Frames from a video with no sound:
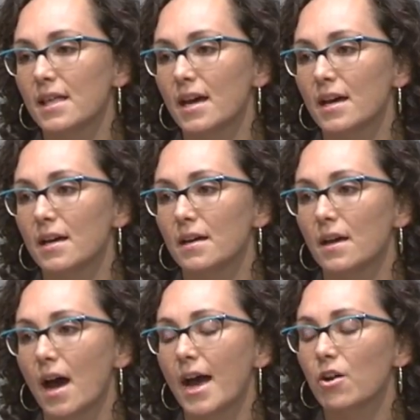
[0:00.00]
the
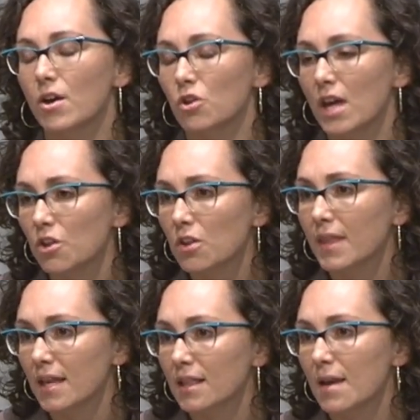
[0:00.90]
higher education
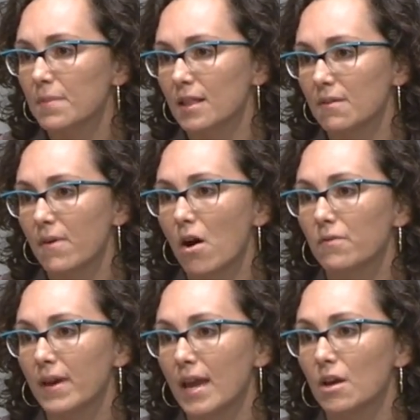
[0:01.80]
landscape is
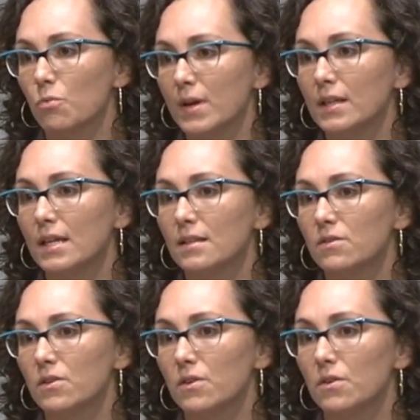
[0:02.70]
evolving, we need
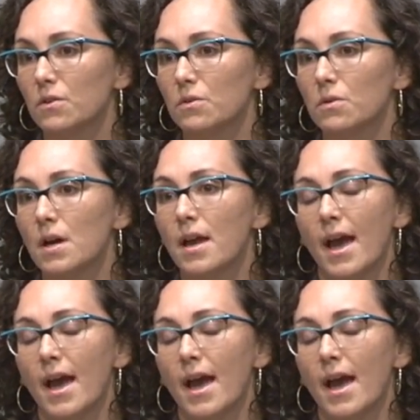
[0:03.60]
to,